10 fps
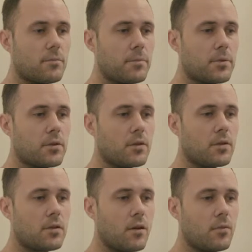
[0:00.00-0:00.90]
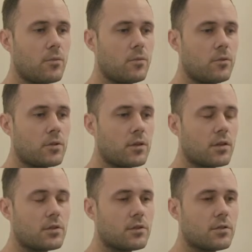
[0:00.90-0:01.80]
but I would
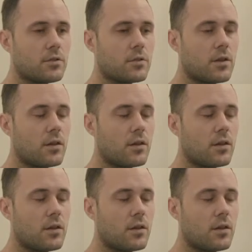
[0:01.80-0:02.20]
like to.